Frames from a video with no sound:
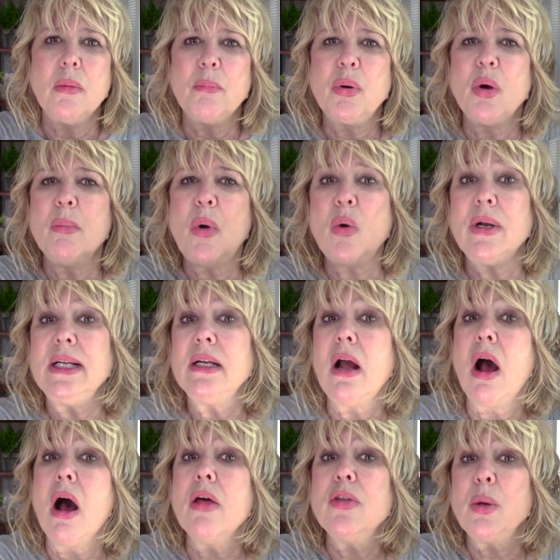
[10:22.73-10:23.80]

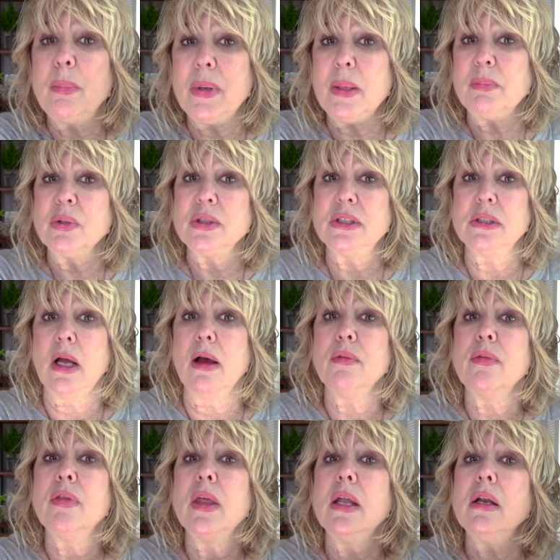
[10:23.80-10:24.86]
promoting other people's
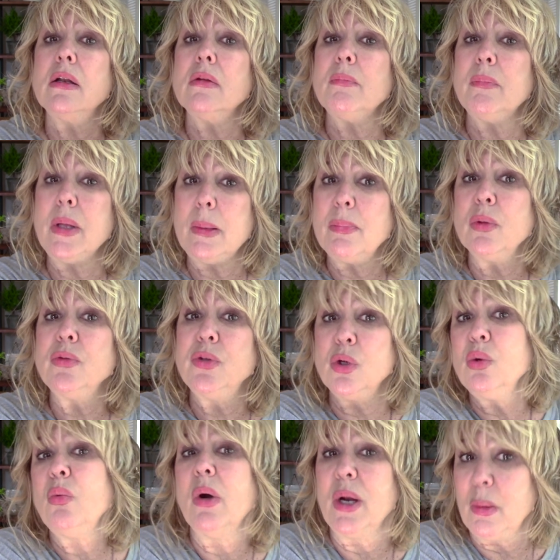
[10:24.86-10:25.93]
stuff that people
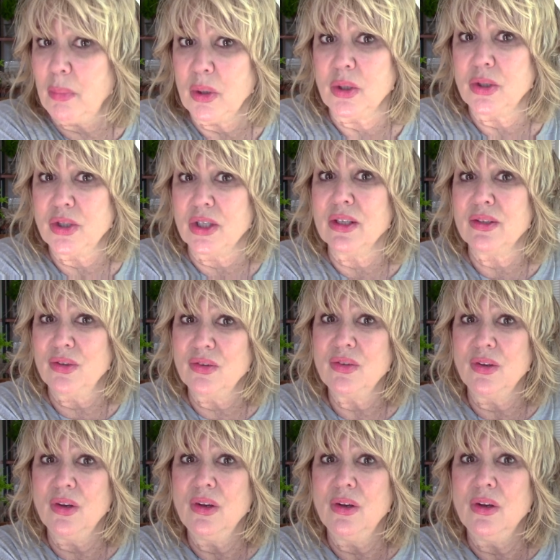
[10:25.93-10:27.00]
do want to
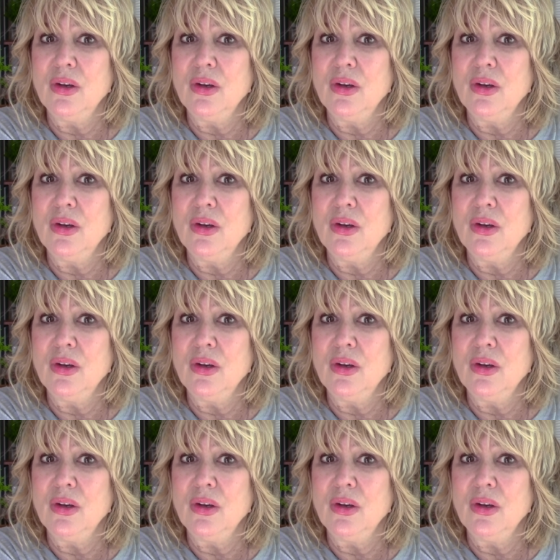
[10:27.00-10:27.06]
purchase,